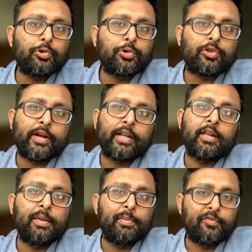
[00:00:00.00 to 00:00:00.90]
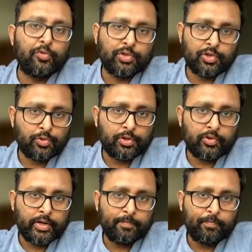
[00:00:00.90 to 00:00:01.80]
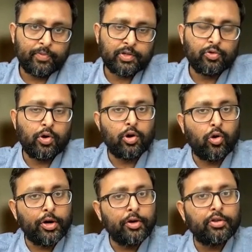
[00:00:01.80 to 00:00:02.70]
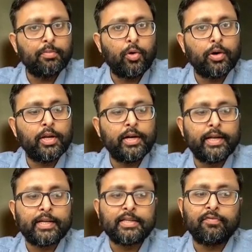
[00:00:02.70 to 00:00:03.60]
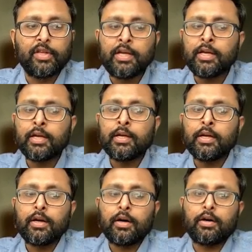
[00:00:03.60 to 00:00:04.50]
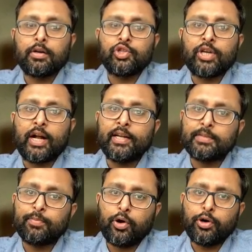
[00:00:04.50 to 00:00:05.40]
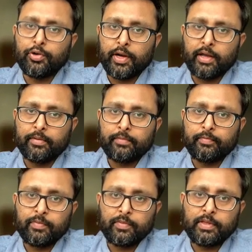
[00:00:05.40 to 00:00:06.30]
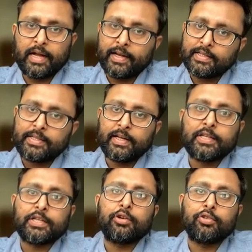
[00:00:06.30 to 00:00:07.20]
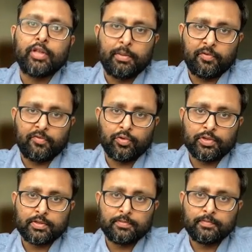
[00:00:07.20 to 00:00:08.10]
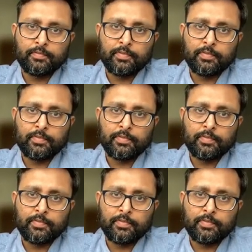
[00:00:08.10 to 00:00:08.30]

growth rate and the labor force growth rate. So according to the model, in case if the uh, child is born today that is the addition to the labor force.